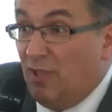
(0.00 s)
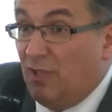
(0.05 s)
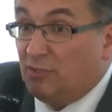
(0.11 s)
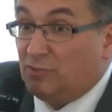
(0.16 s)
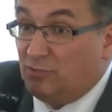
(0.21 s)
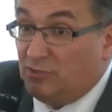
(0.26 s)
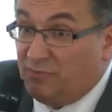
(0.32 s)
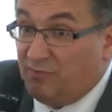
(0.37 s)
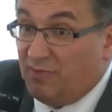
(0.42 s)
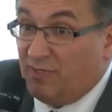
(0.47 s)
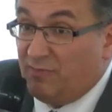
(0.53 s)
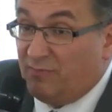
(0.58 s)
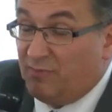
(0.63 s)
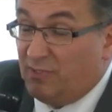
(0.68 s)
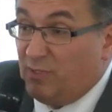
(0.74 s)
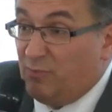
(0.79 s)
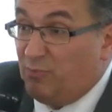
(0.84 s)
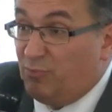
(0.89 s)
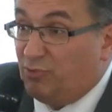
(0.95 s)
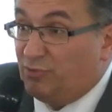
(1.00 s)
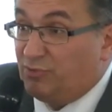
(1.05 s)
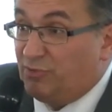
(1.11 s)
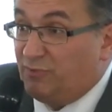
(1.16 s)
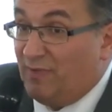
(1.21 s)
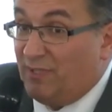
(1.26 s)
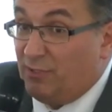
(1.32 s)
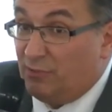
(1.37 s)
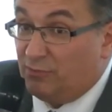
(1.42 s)
so it's very, very
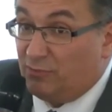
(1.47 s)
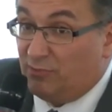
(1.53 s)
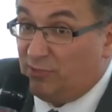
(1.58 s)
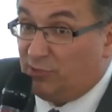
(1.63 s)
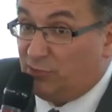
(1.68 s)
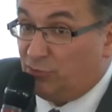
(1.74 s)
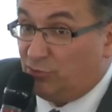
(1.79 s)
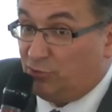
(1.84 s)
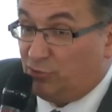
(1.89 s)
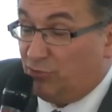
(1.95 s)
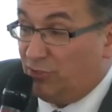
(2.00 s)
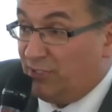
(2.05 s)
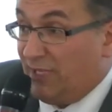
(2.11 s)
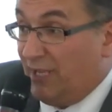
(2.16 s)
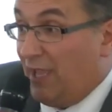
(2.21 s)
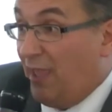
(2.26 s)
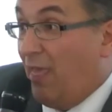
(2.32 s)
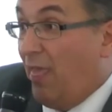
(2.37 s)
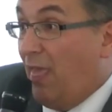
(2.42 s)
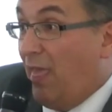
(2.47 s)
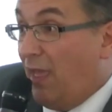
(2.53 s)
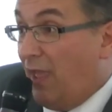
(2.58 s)
important that not only social care,